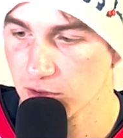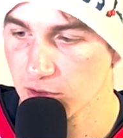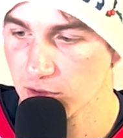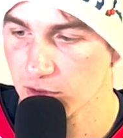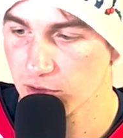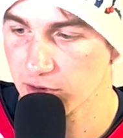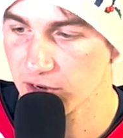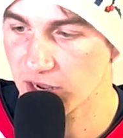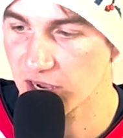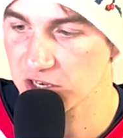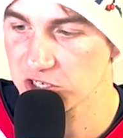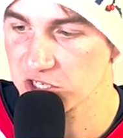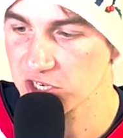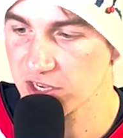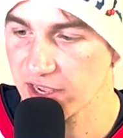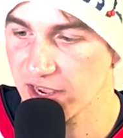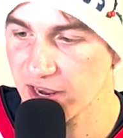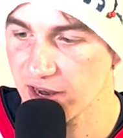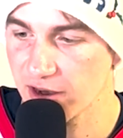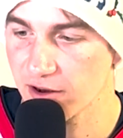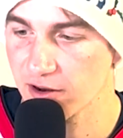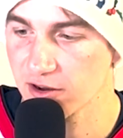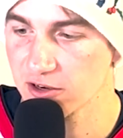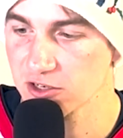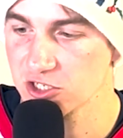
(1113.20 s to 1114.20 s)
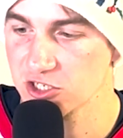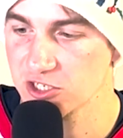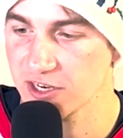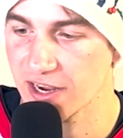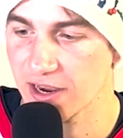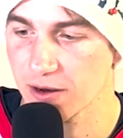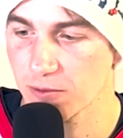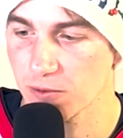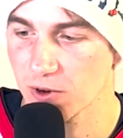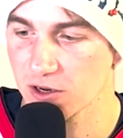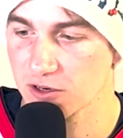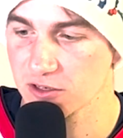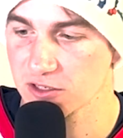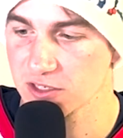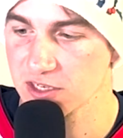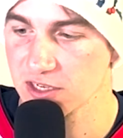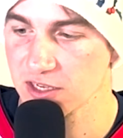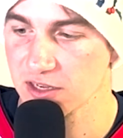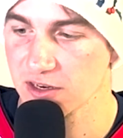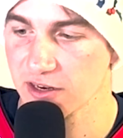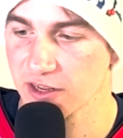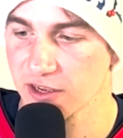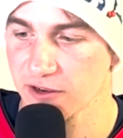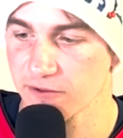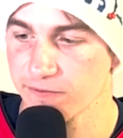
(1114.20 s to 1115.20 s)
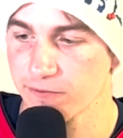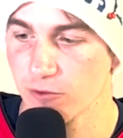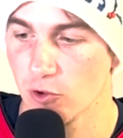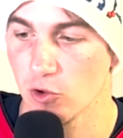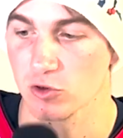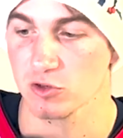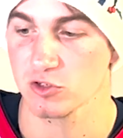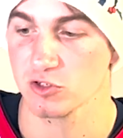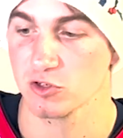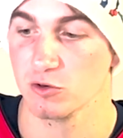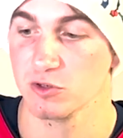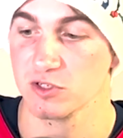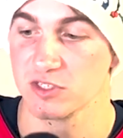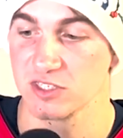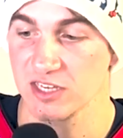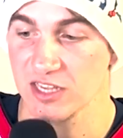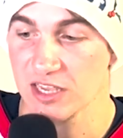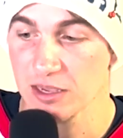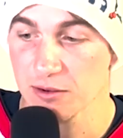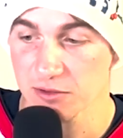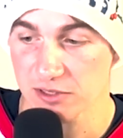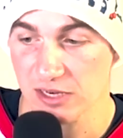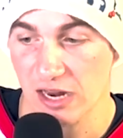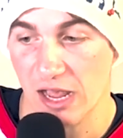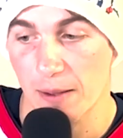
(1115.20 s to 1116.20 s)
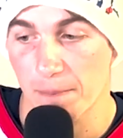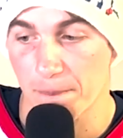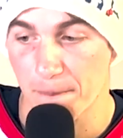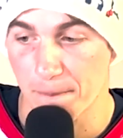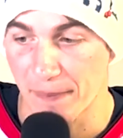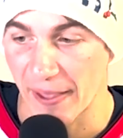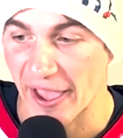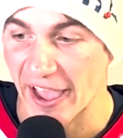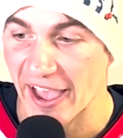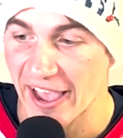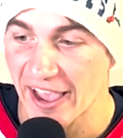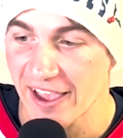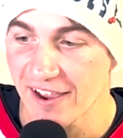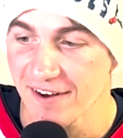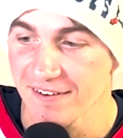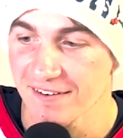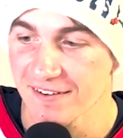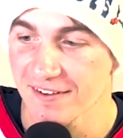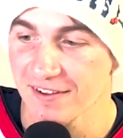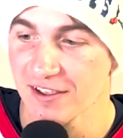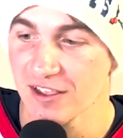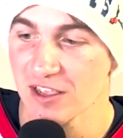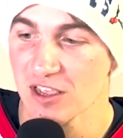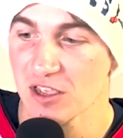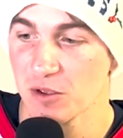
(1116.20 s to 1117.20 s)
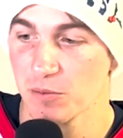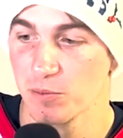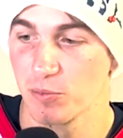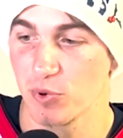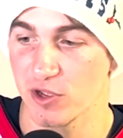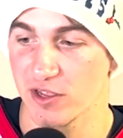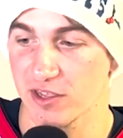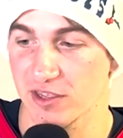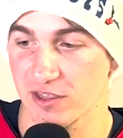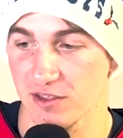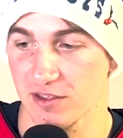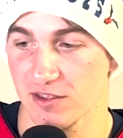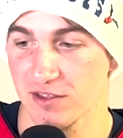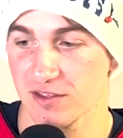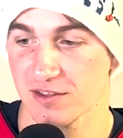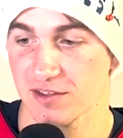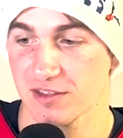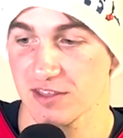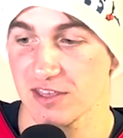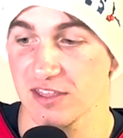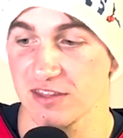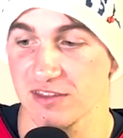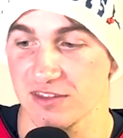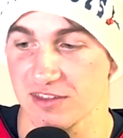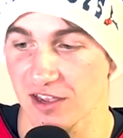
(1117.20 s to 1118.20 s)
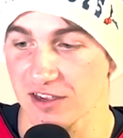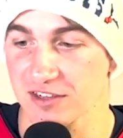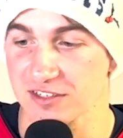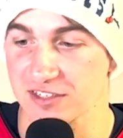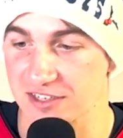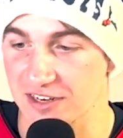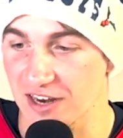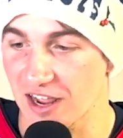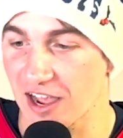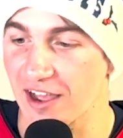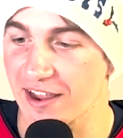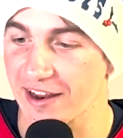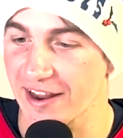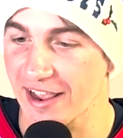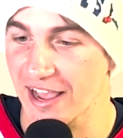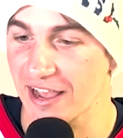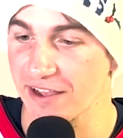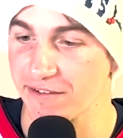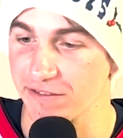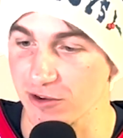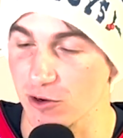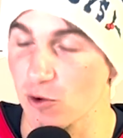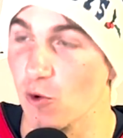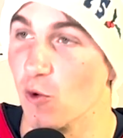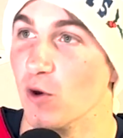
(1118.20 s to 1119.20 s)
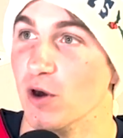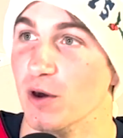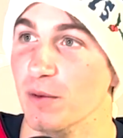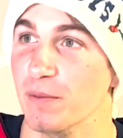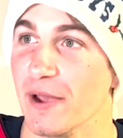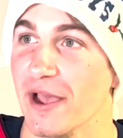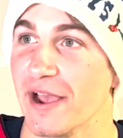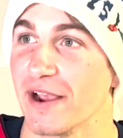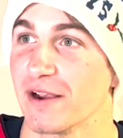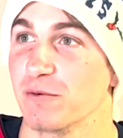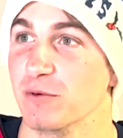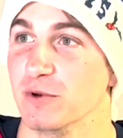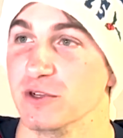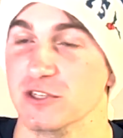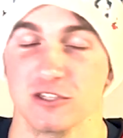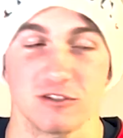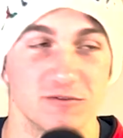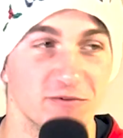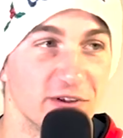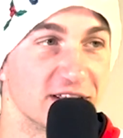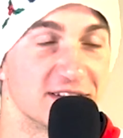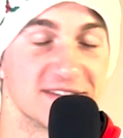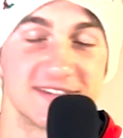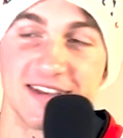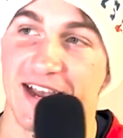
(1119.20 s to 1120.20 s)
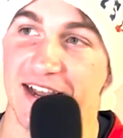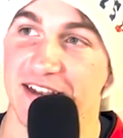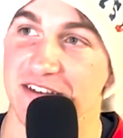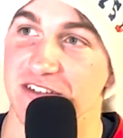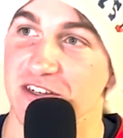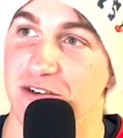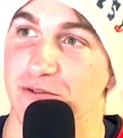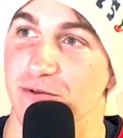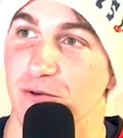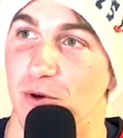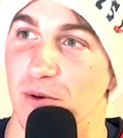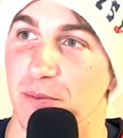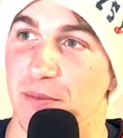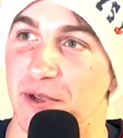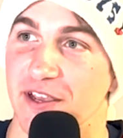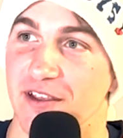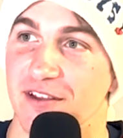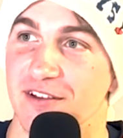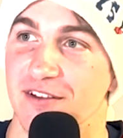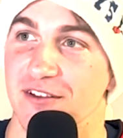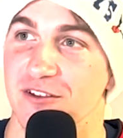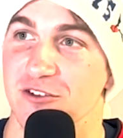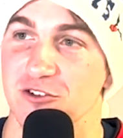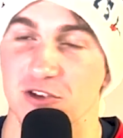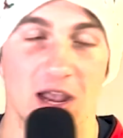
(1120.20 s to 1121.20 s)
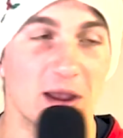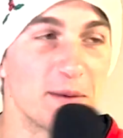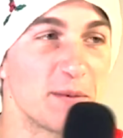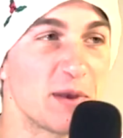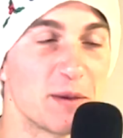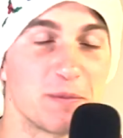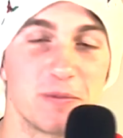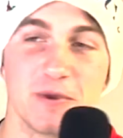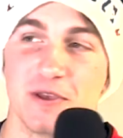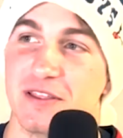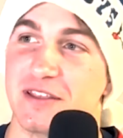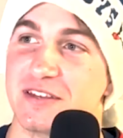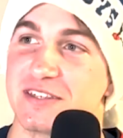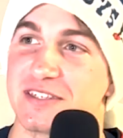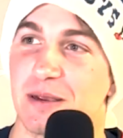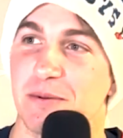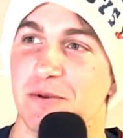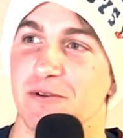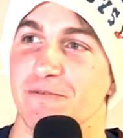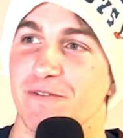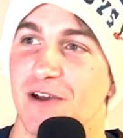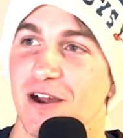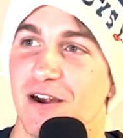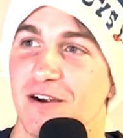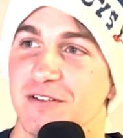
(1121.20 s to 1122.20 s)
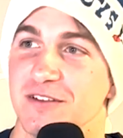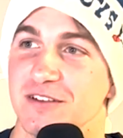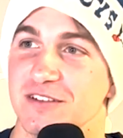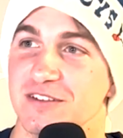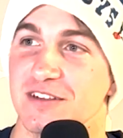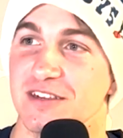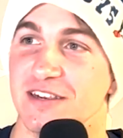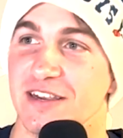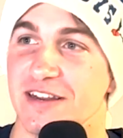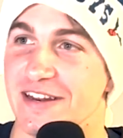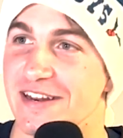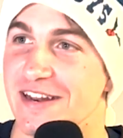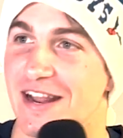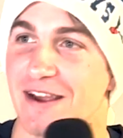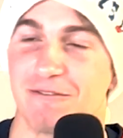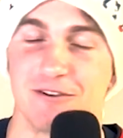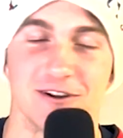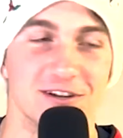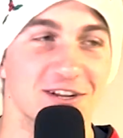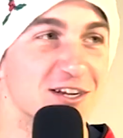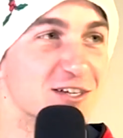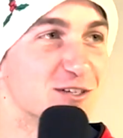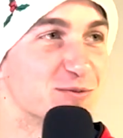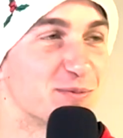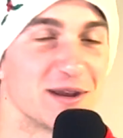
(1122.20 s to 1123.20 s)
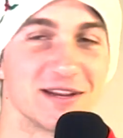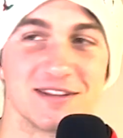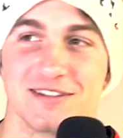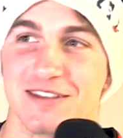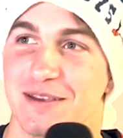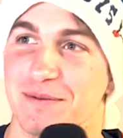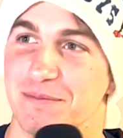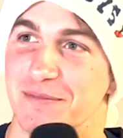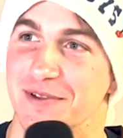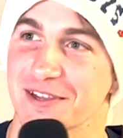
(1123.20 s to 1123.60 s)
Najee Harris, Jaguars D, and Nick Folk. So his team's not bad, but he does not have a quarterback, which is fantastic for me. So I might be in the semifinal of this league and never touch my team.